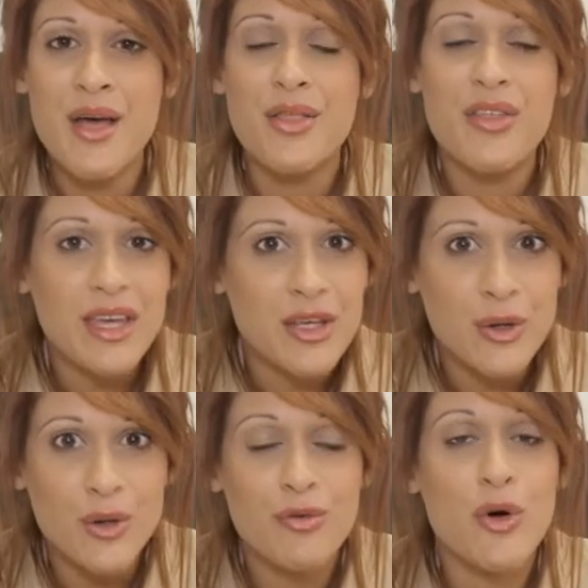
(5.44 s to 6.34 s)
thank
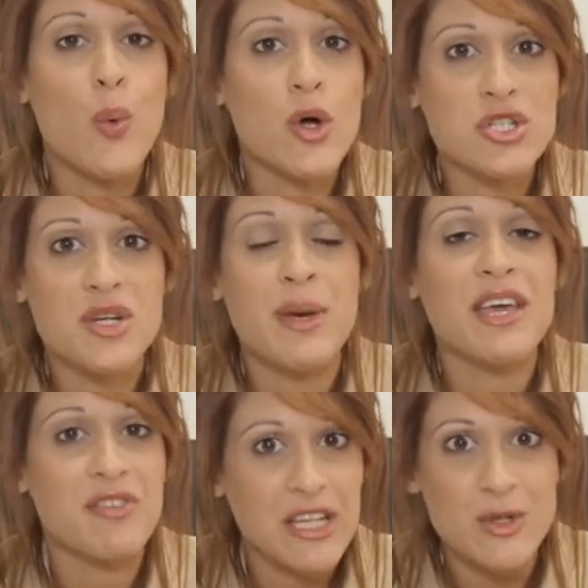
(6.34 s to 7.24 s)
you for watching my
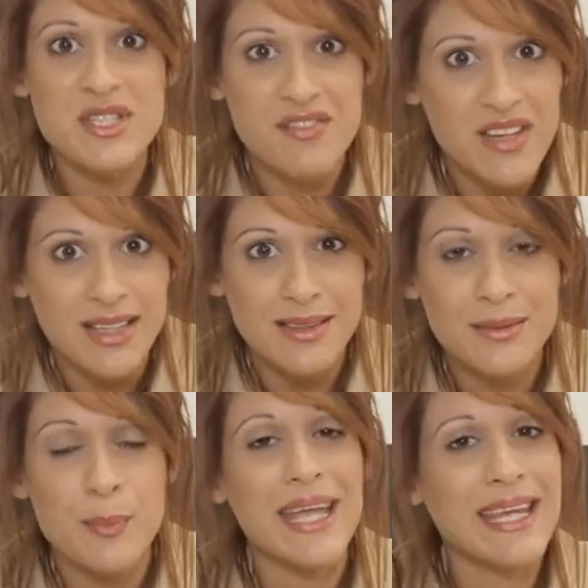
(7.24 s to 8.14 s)
video CV.
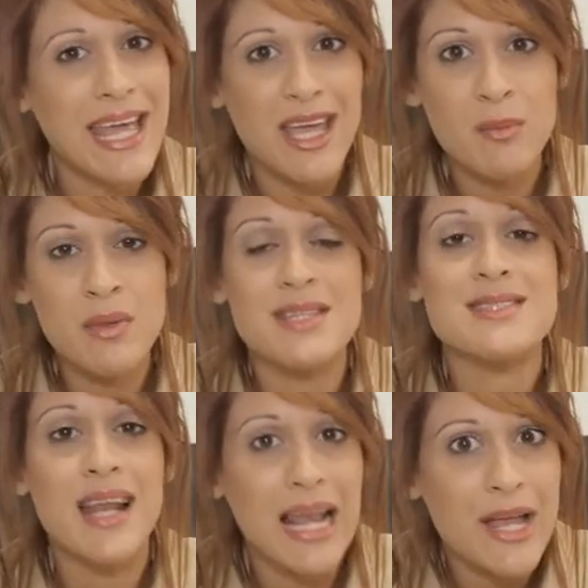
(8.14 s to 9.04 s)
My name is
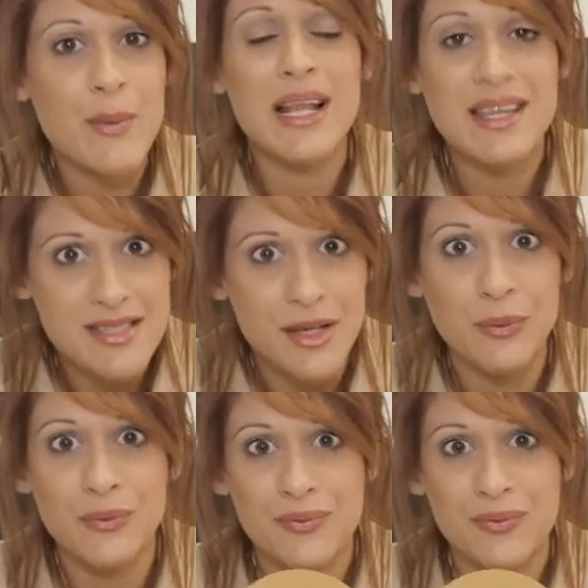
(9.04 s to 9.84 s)
Claire Alexiou.